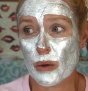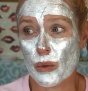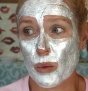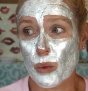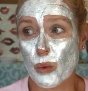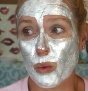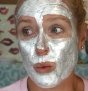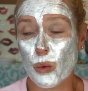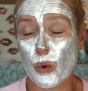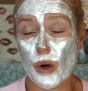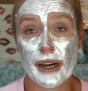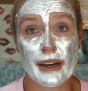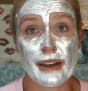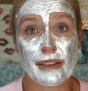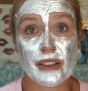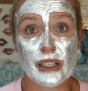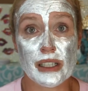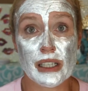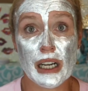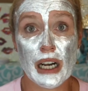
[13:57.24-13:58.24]

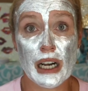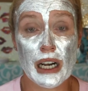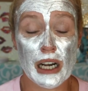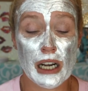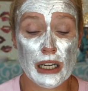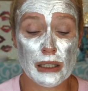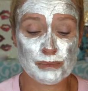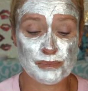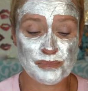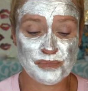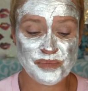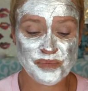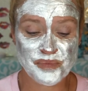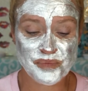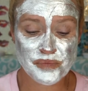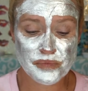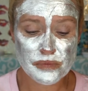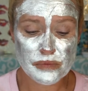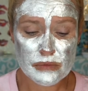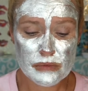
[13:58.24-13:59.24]
Whatever. Um,
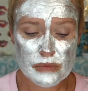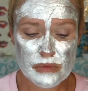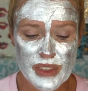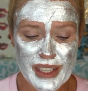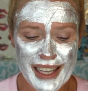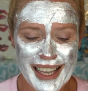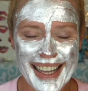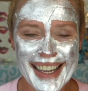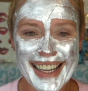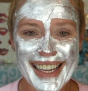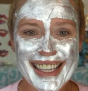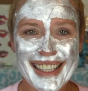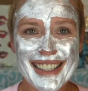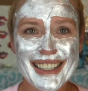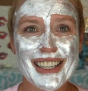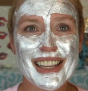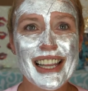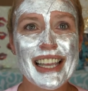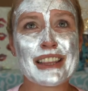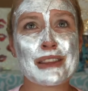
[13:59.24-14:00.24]
I think
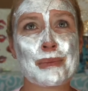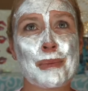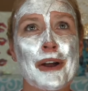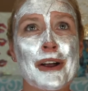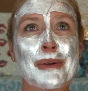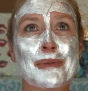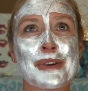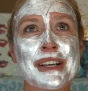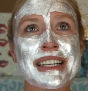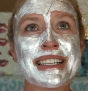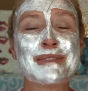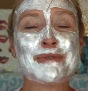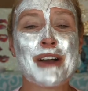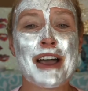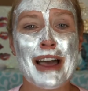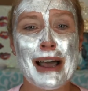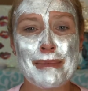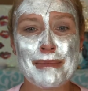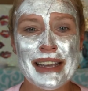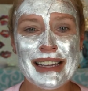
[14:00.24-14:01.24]
like the part reason why
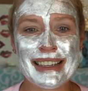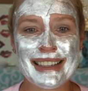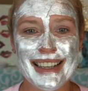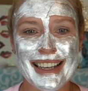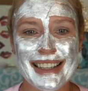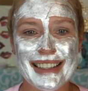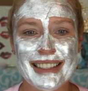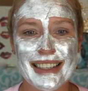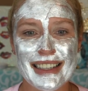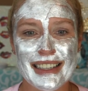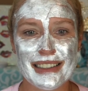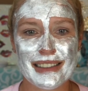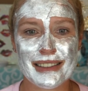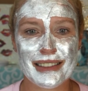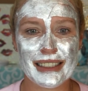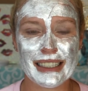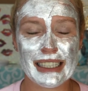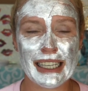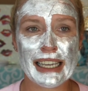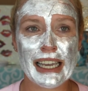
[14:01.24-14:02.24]
that makes sense
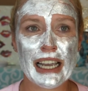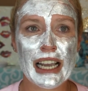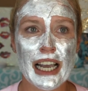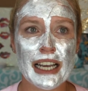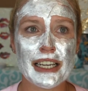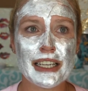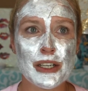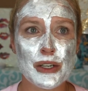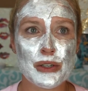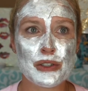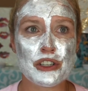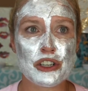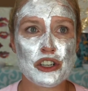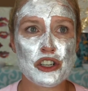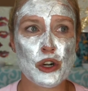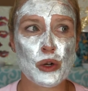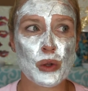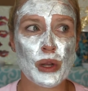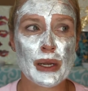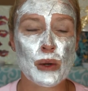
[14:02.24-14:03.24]
is like it kind of goes to
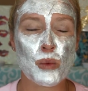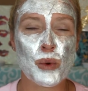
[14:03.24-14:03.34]
show like